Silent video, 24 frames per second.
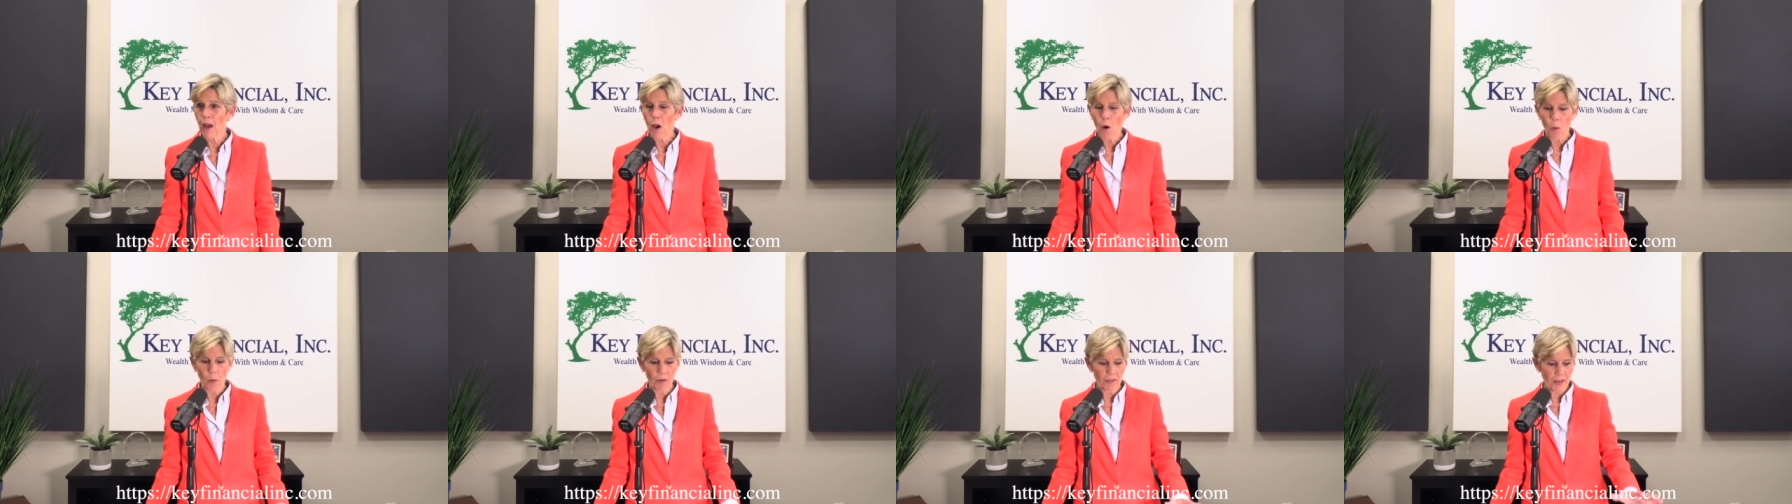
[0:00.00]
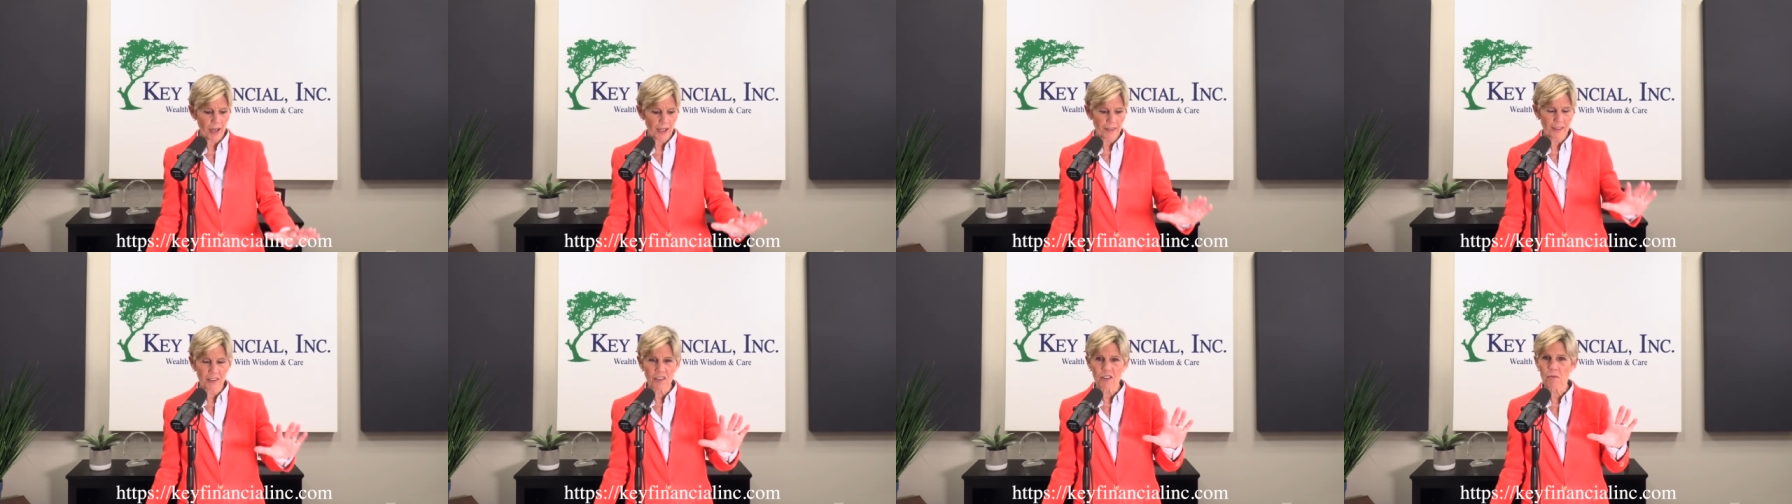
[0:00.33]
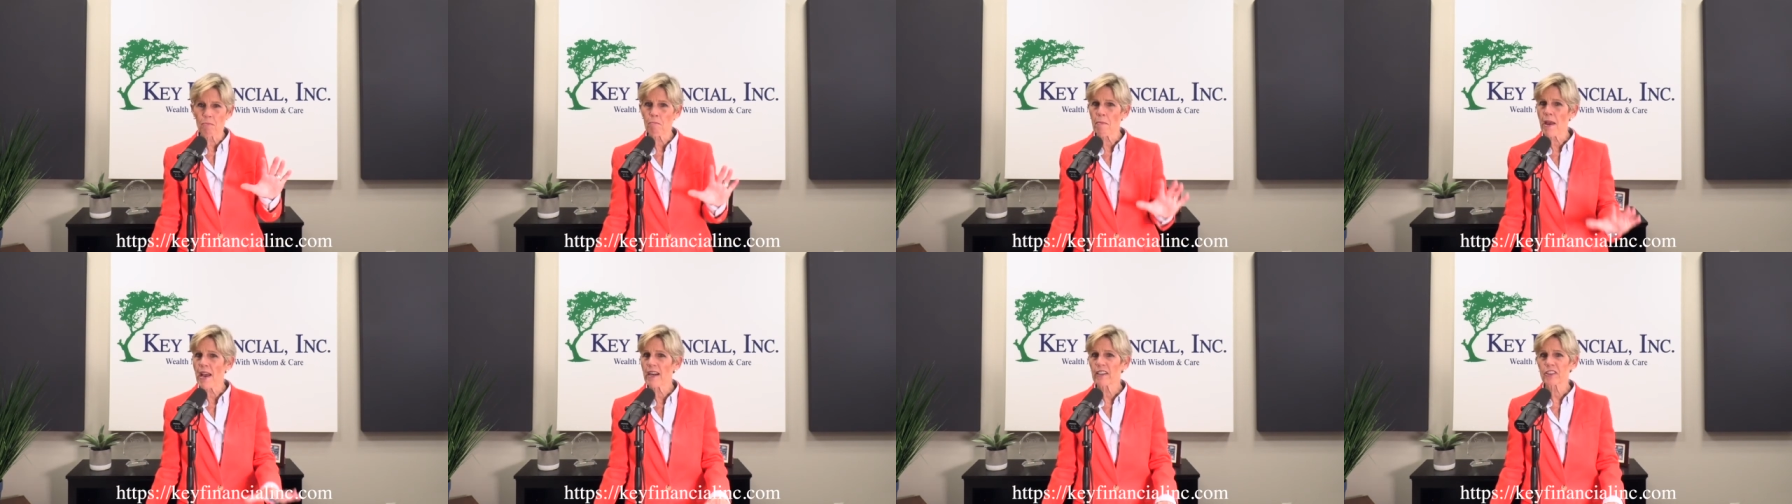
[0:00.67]
We've got this
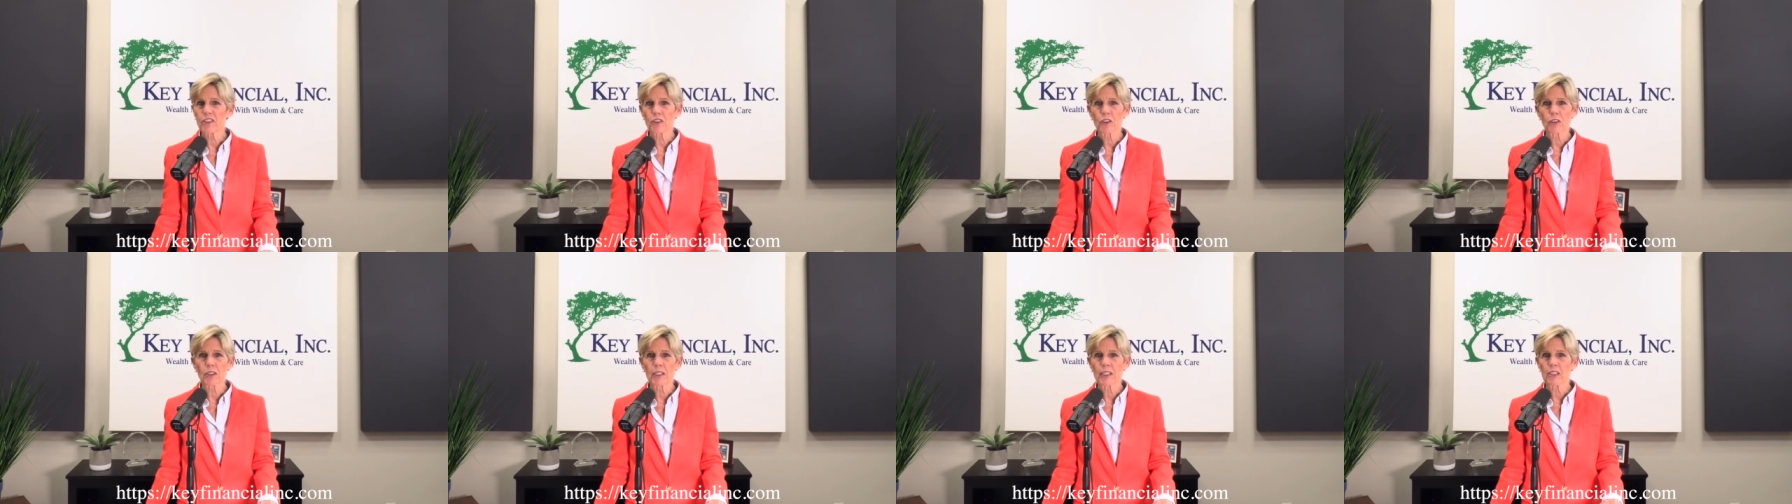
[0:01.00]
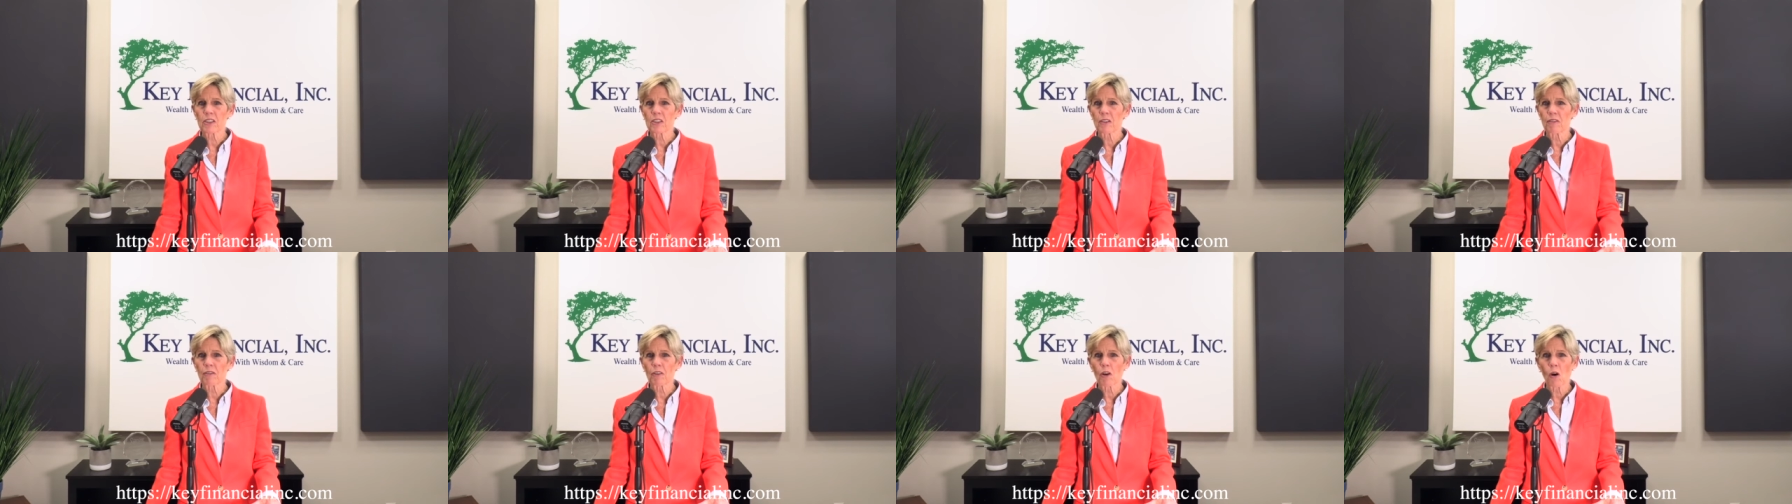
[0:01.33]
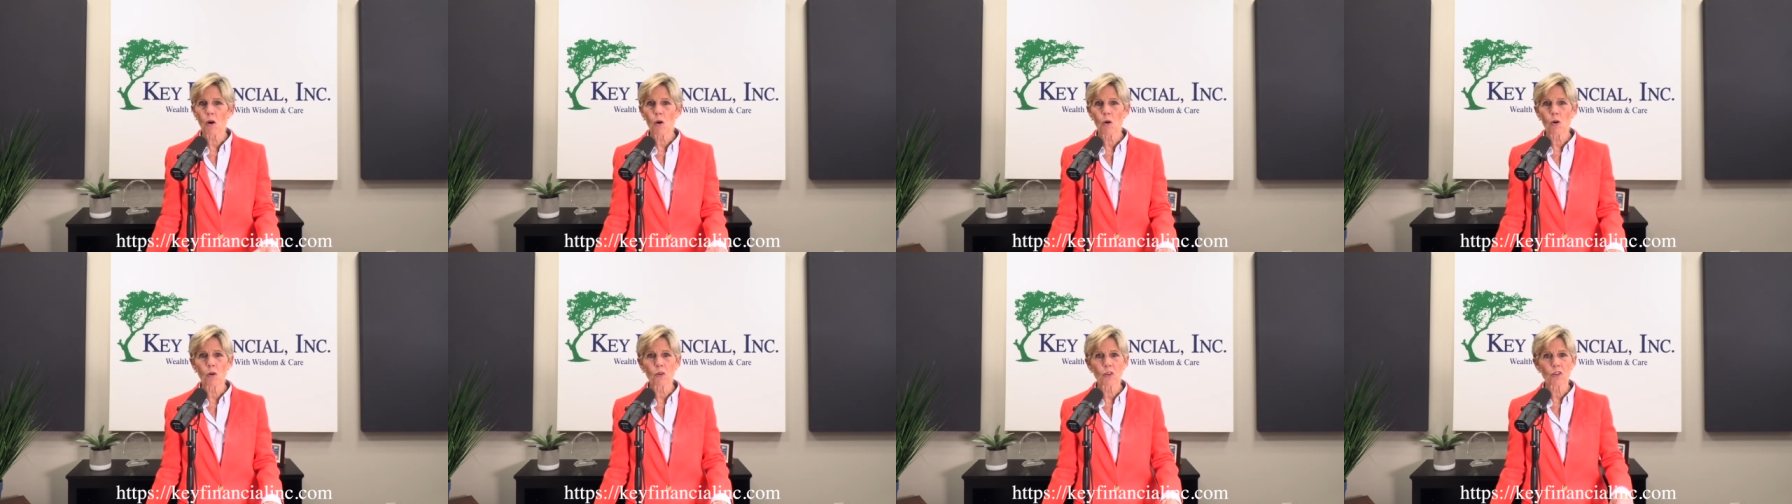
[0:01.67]
master list of
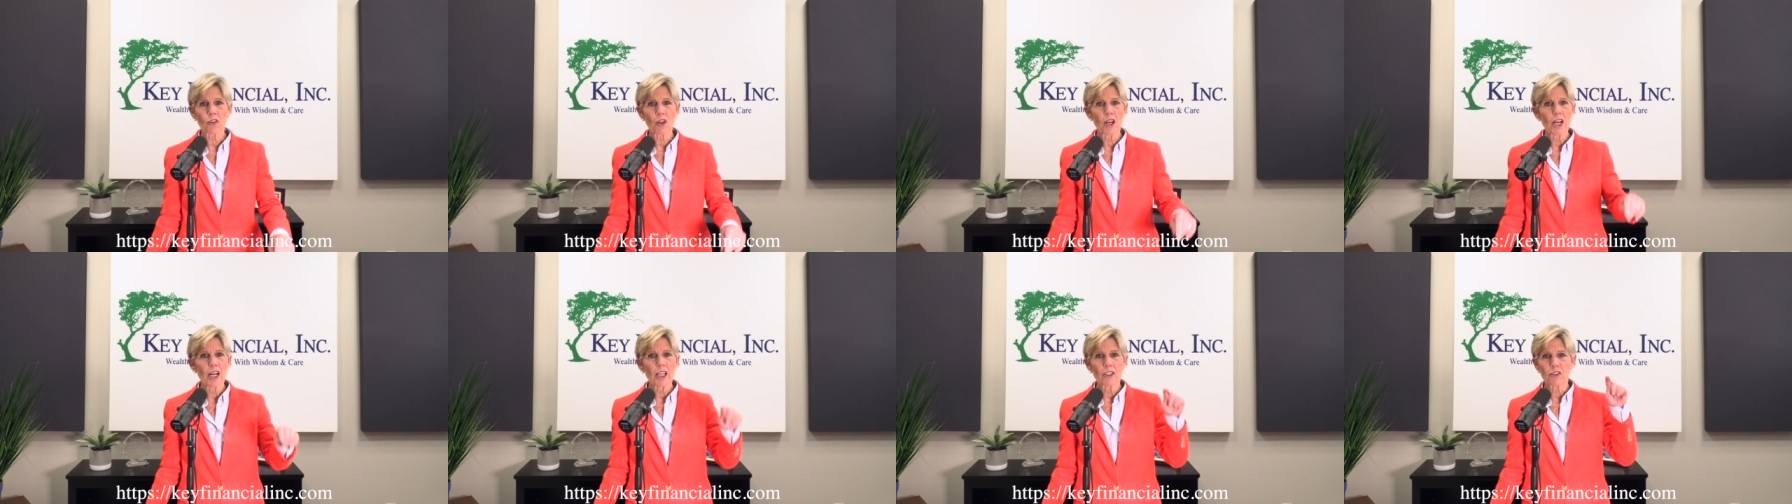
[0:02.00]
goals.